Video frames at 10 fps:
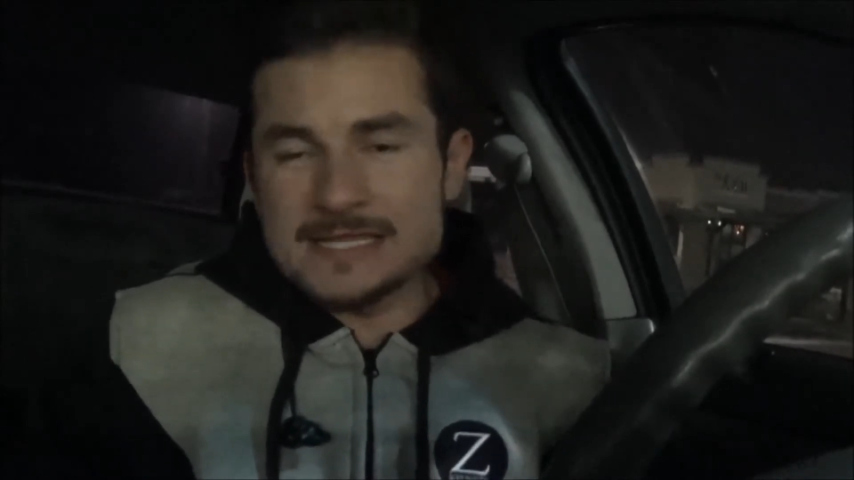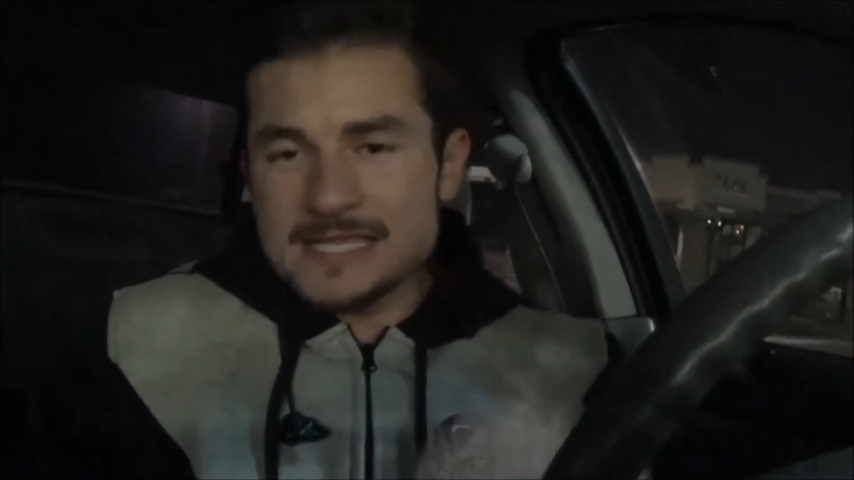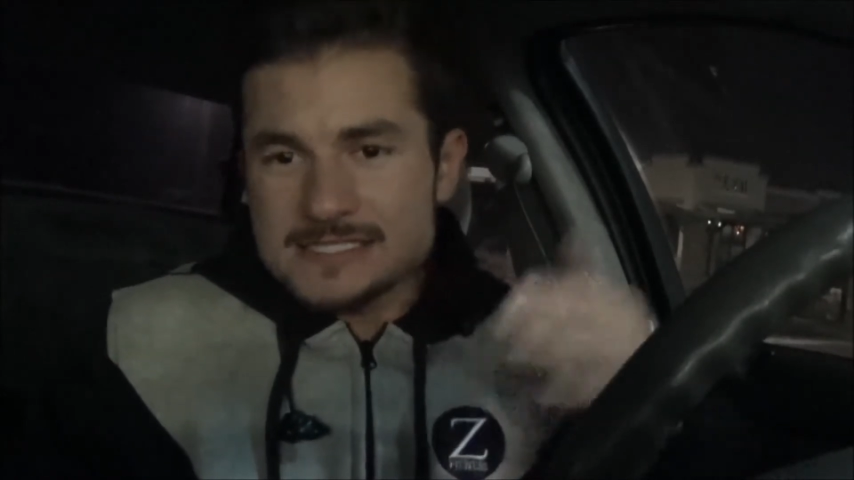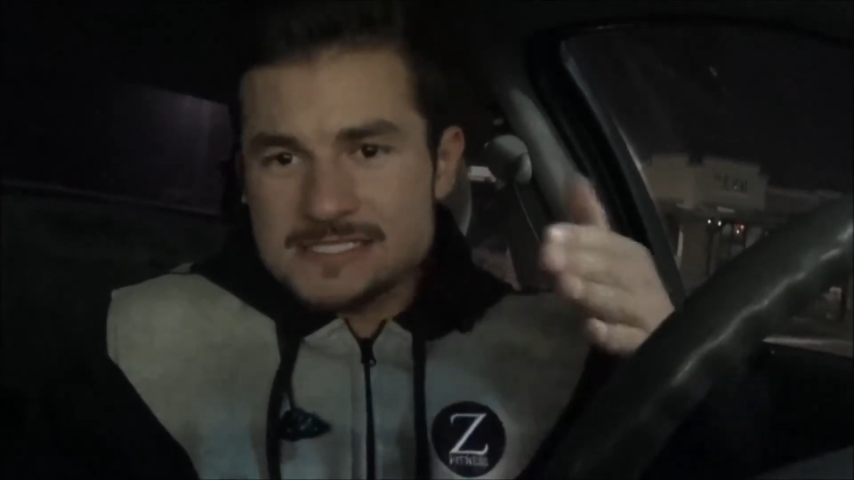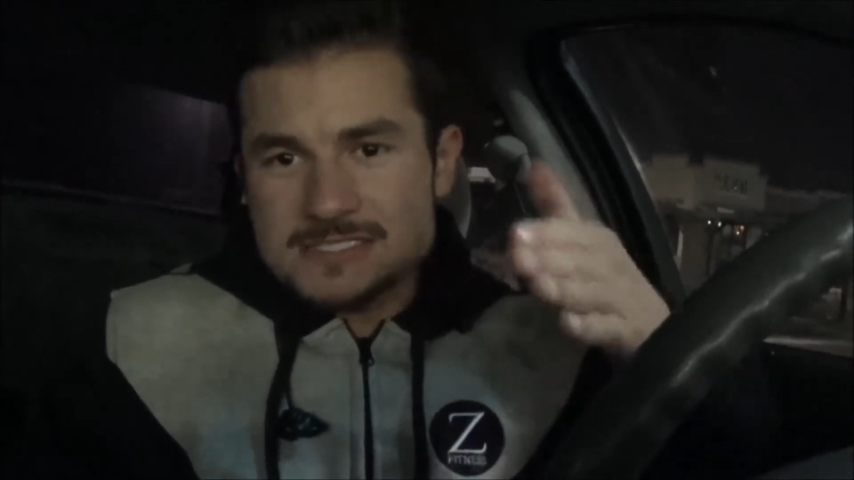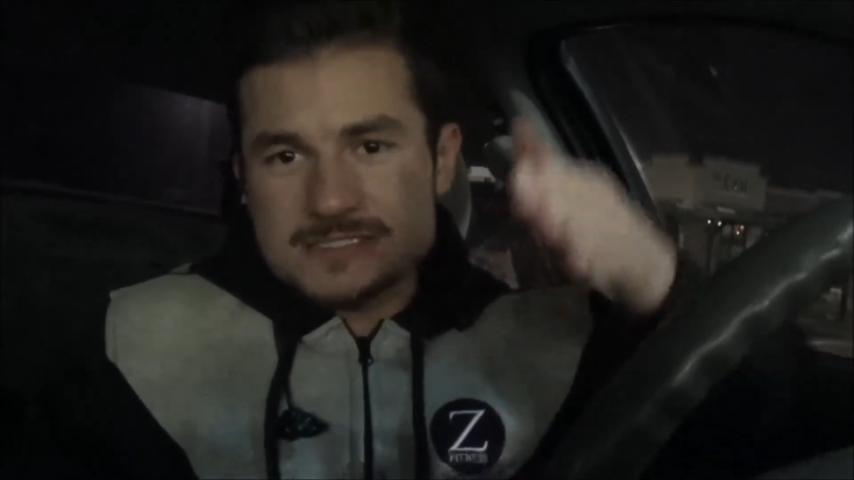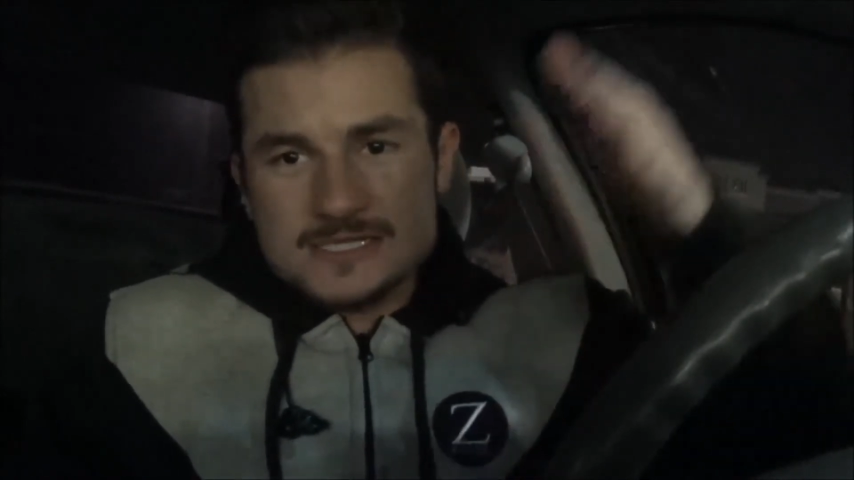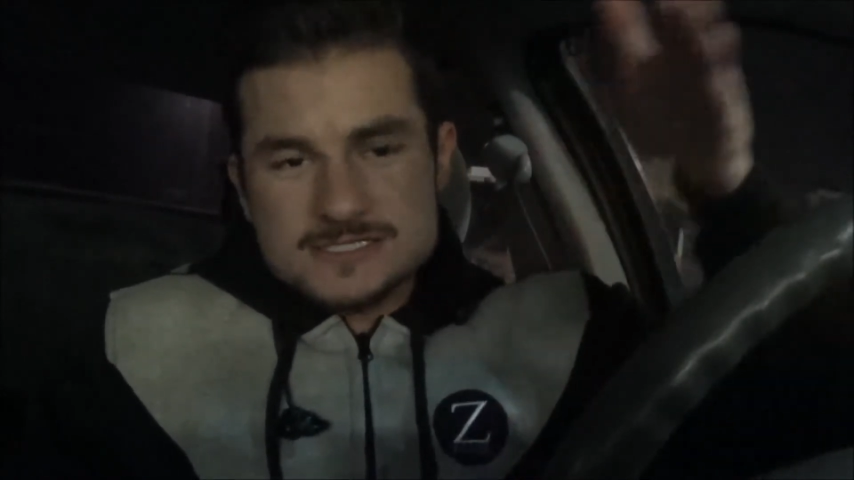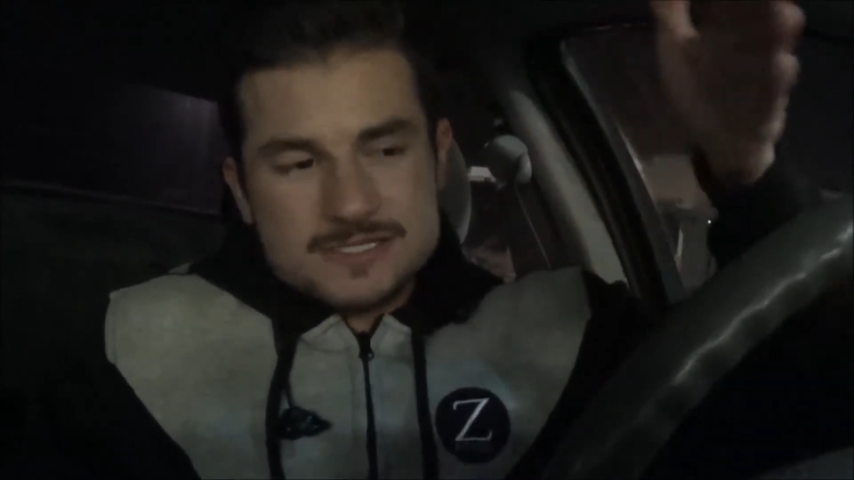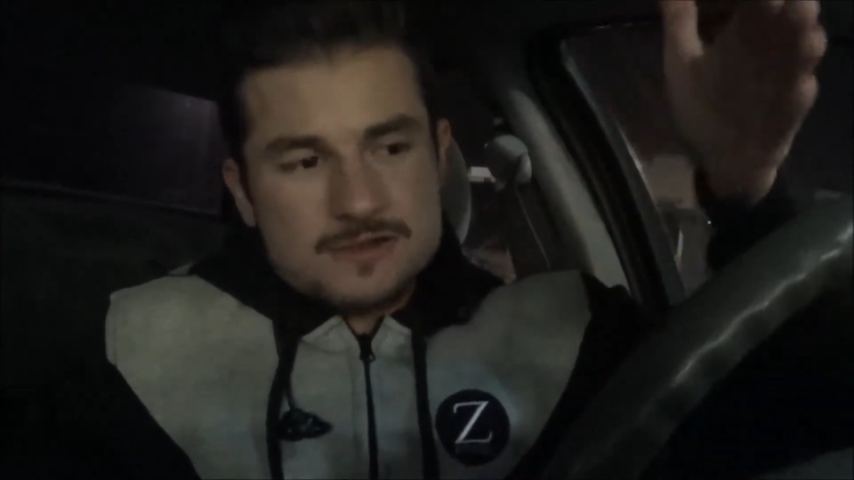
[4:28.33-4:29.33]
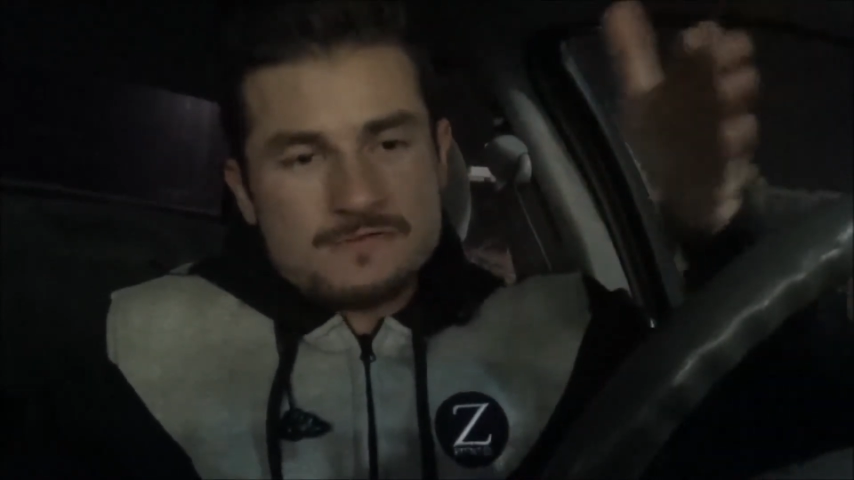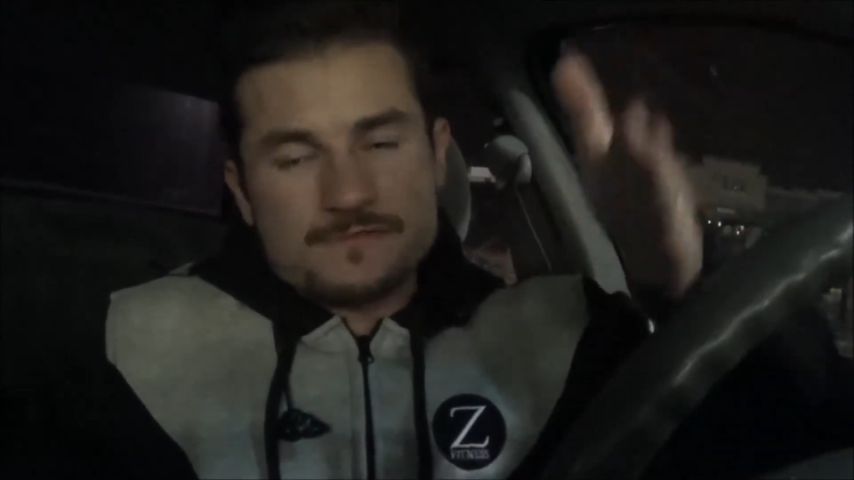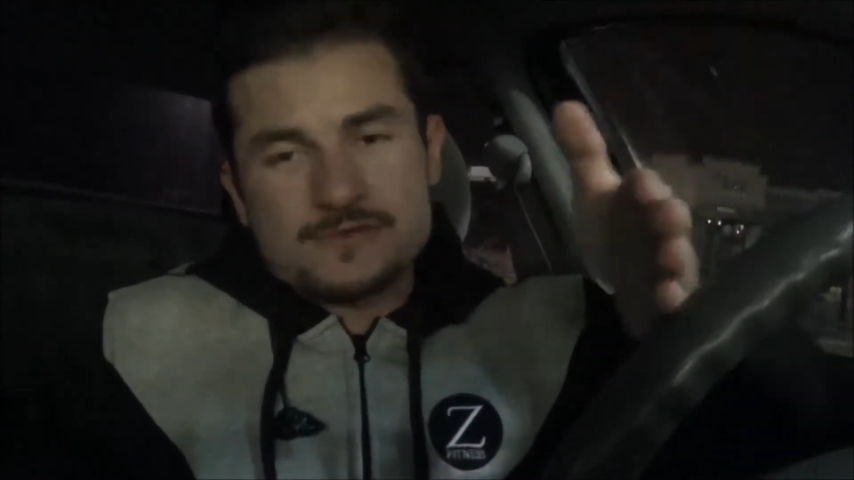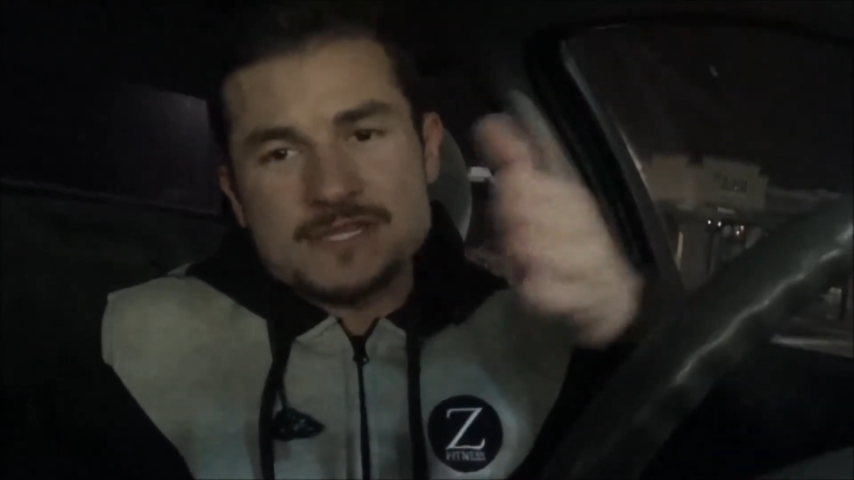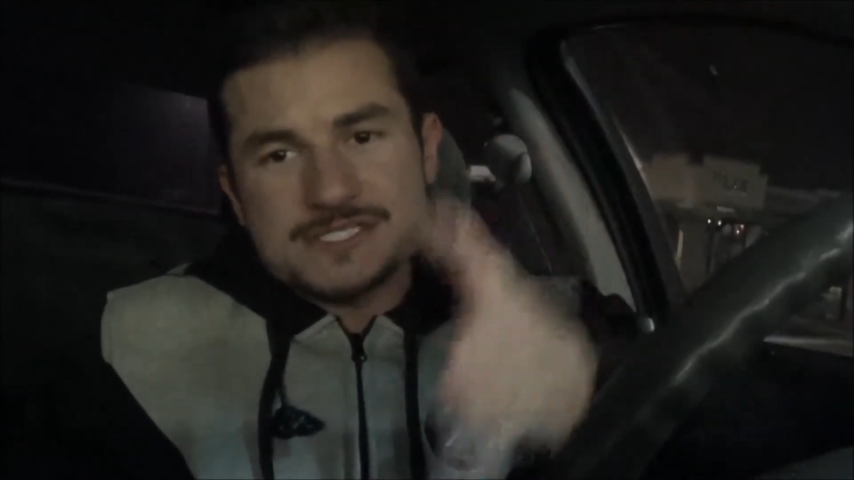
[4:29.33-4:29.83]
And that just doesn't go
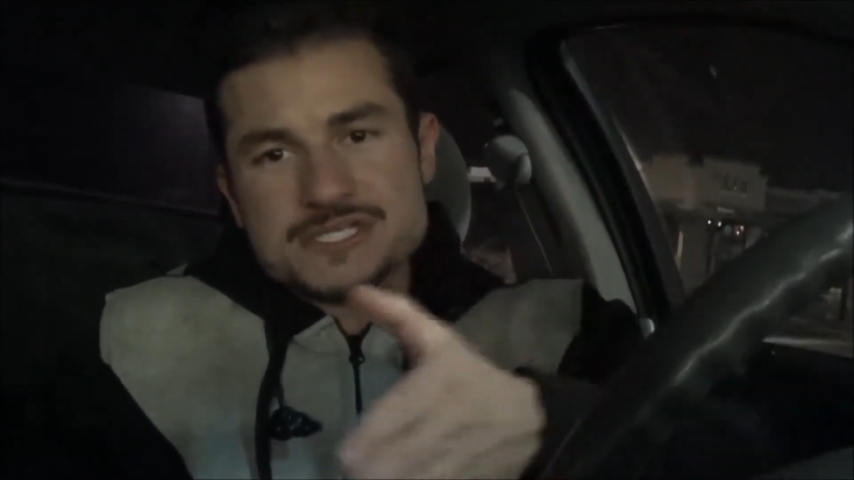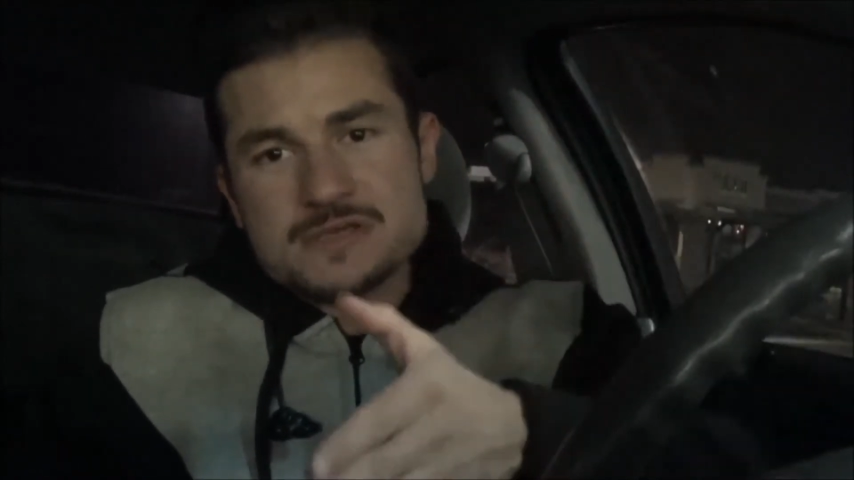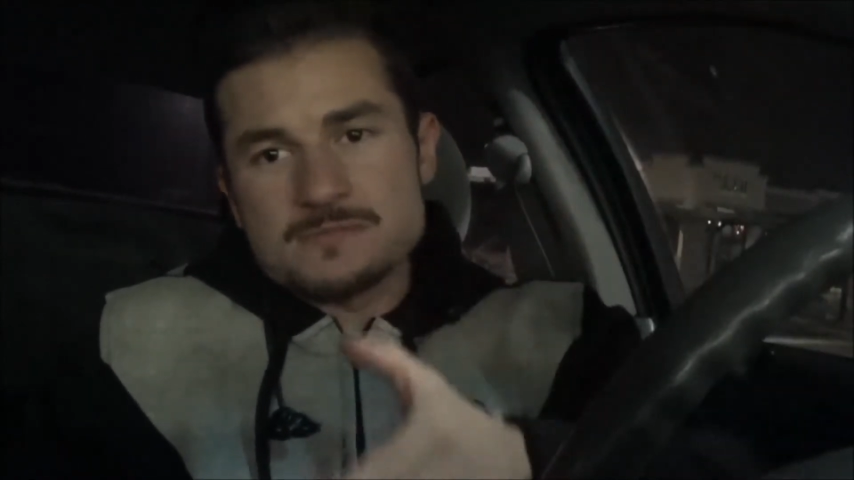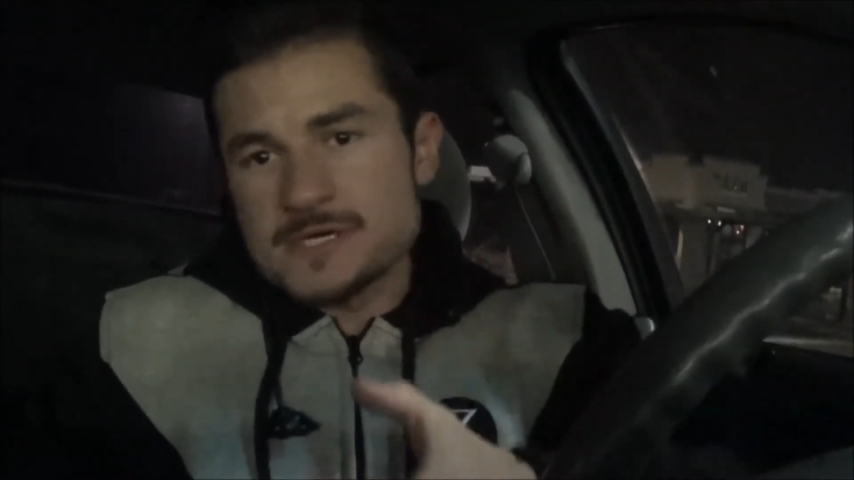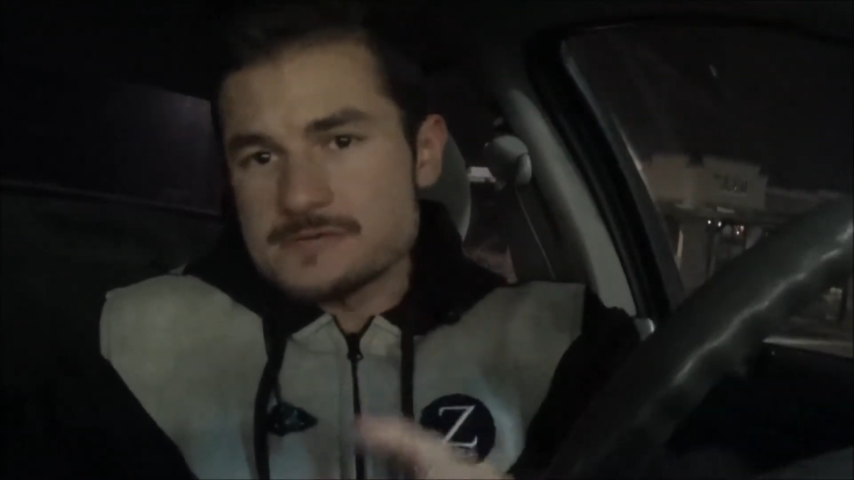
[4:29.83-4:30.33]
for the gym,